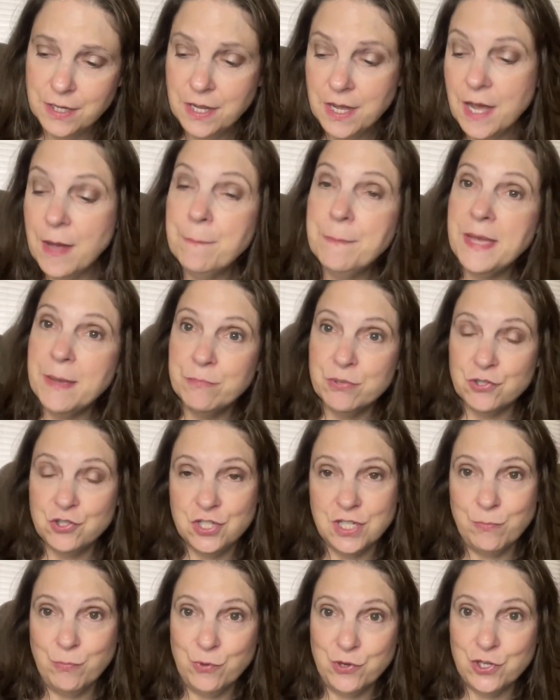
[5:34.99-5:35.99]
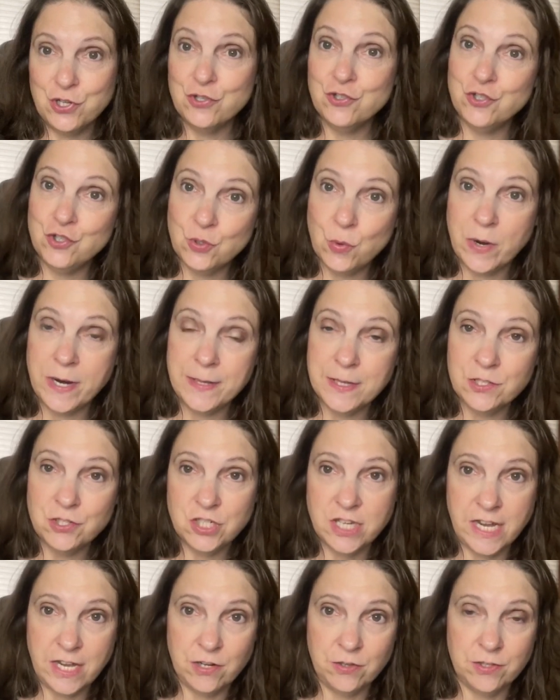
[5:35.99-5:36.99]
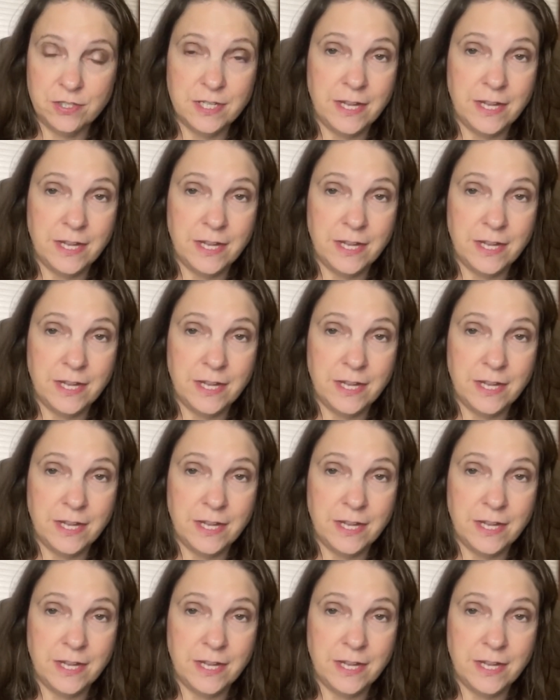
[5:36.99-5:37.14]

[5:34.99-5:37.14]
A membership where you can join the channel.